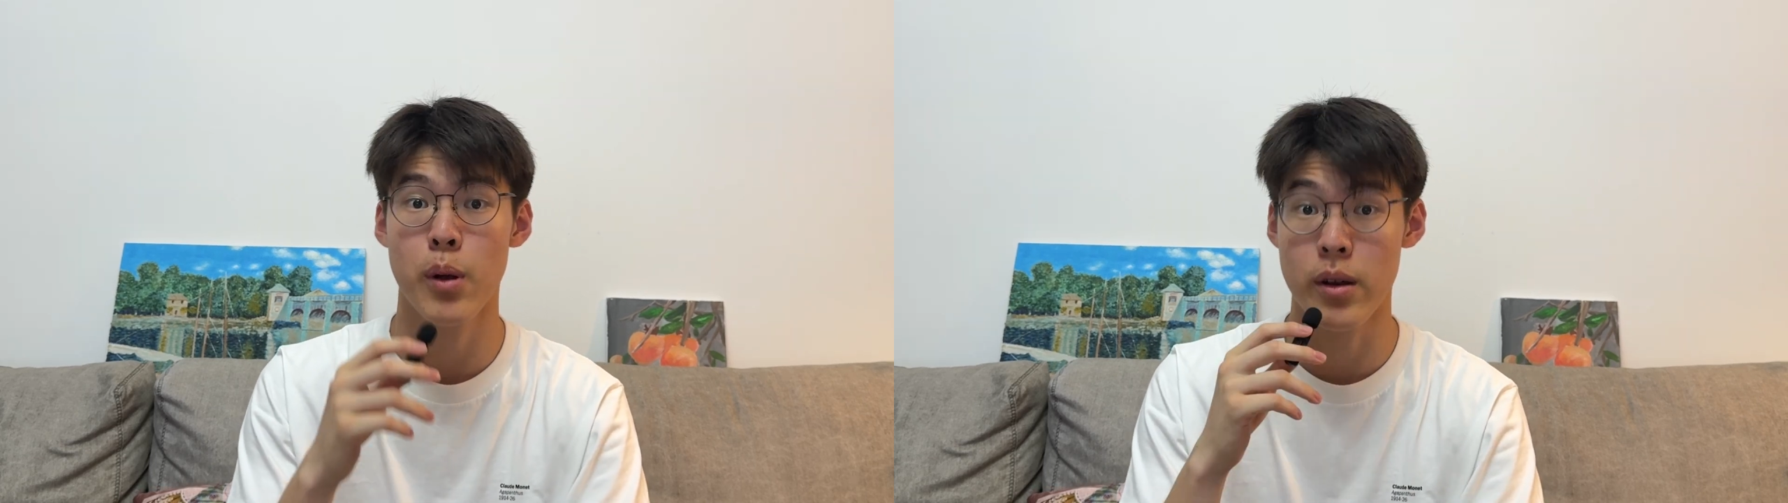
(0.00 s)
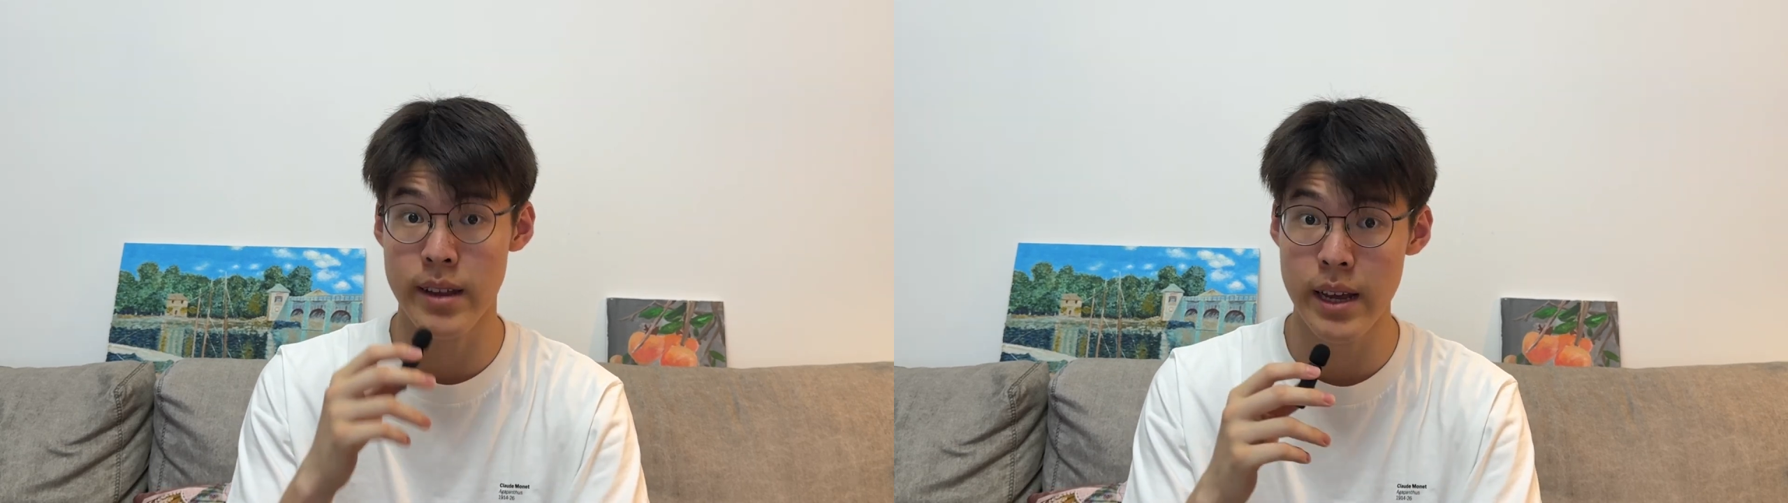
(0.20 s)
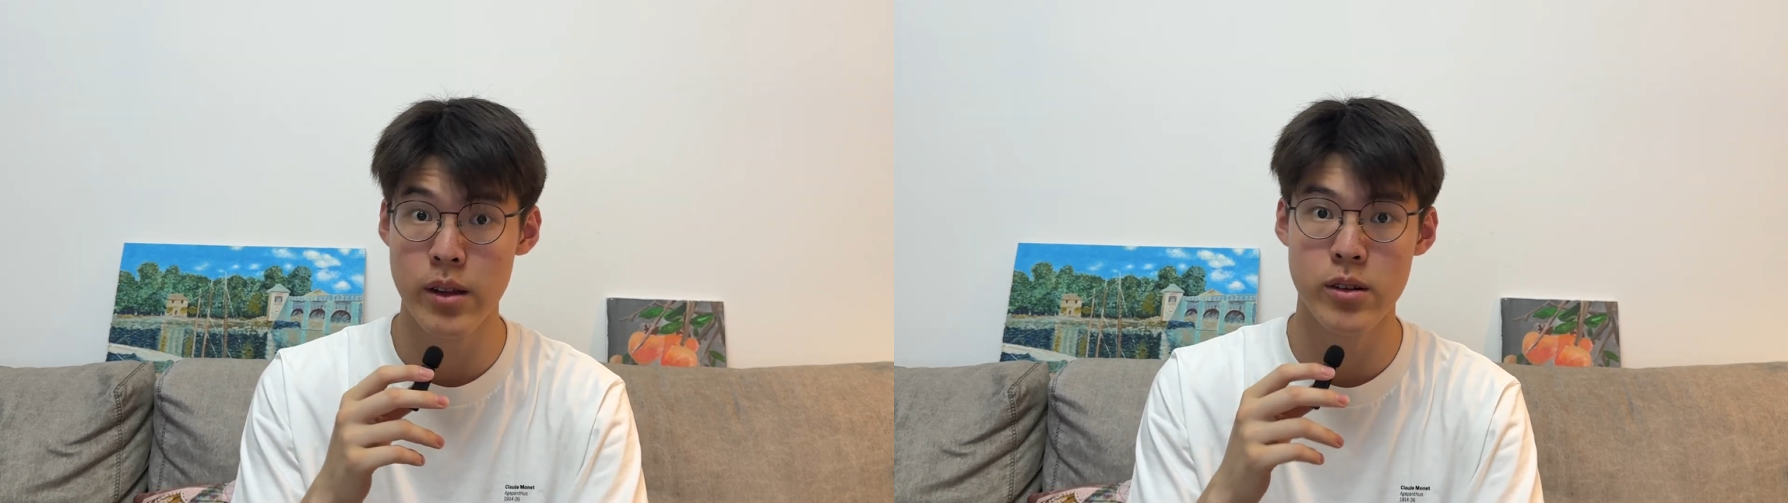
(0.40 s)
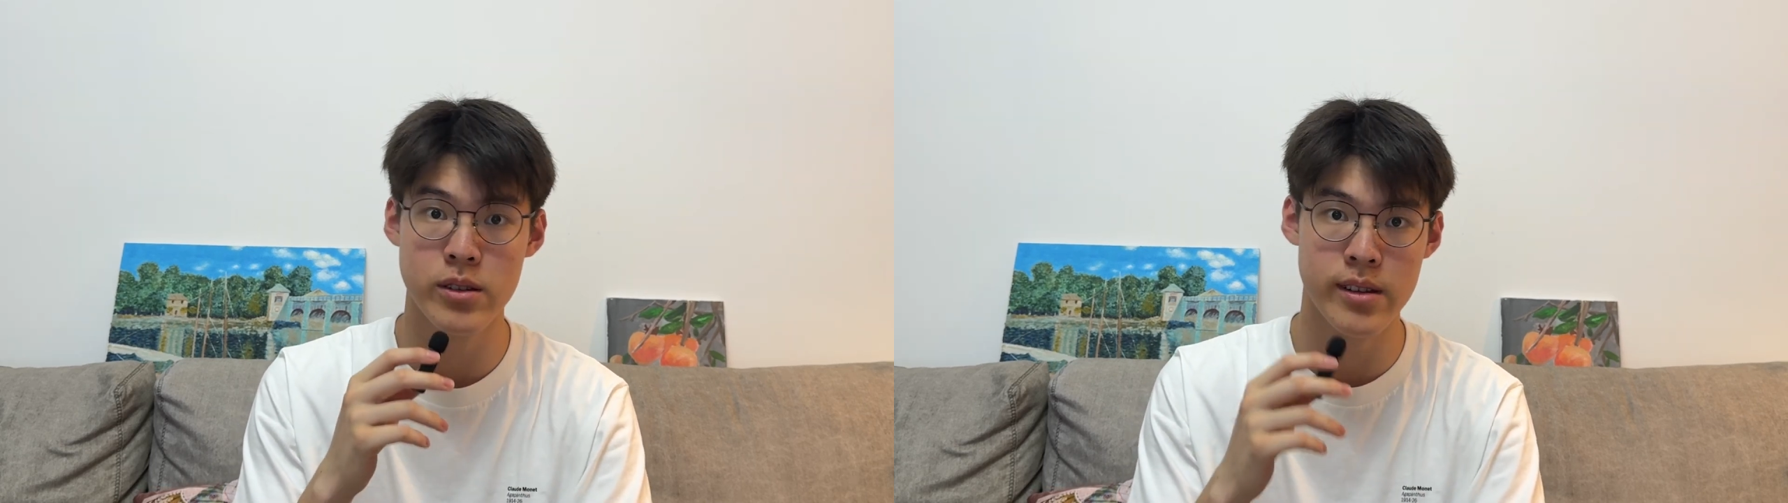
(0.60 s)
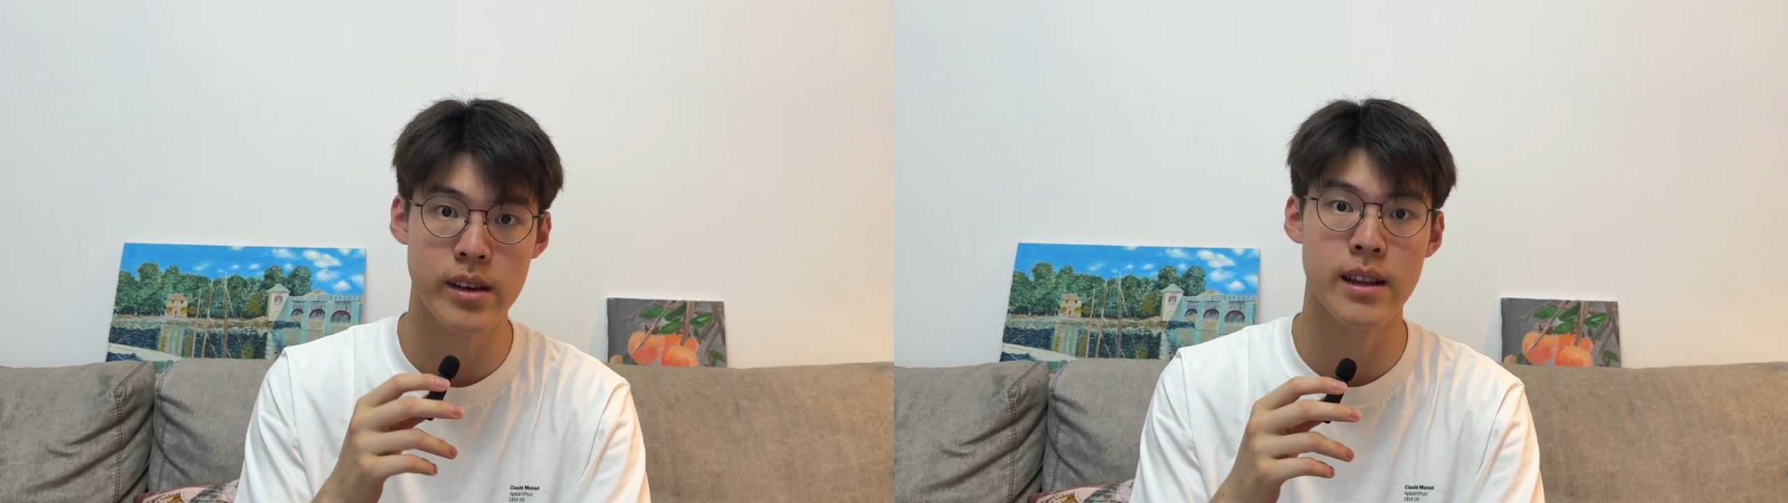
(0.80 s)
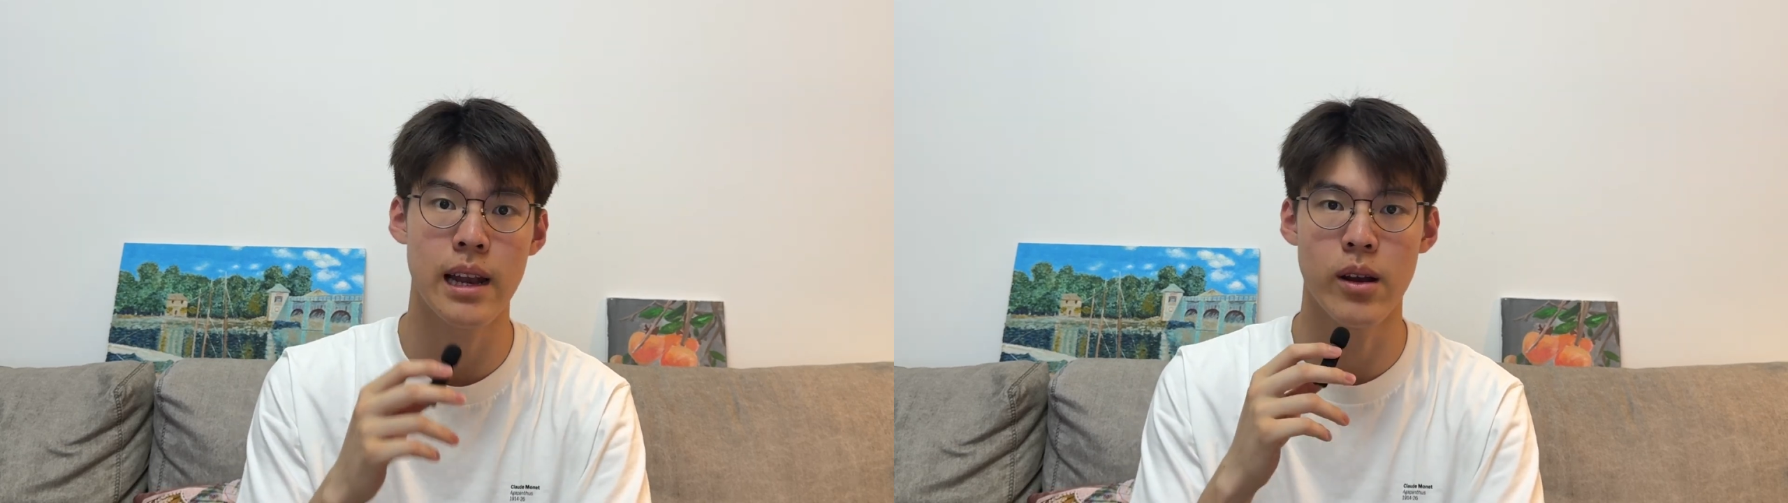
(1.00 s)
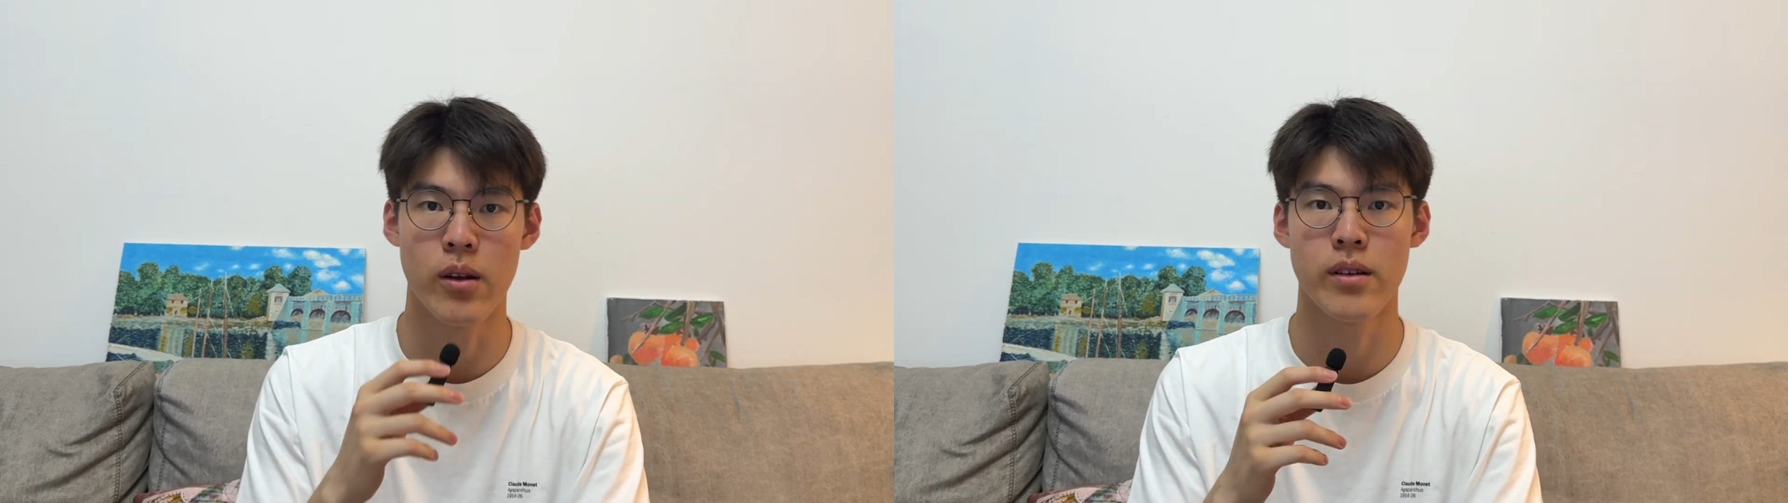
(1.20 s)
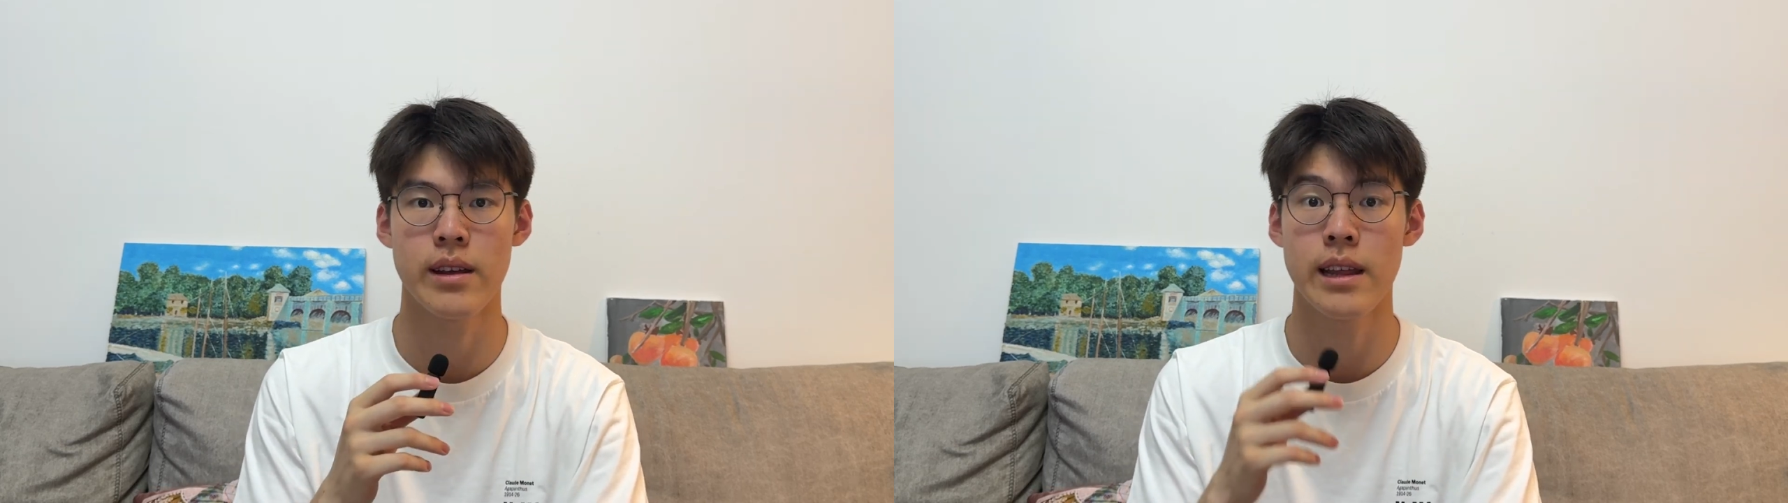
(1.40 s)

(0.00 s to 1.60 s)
particular skill I learned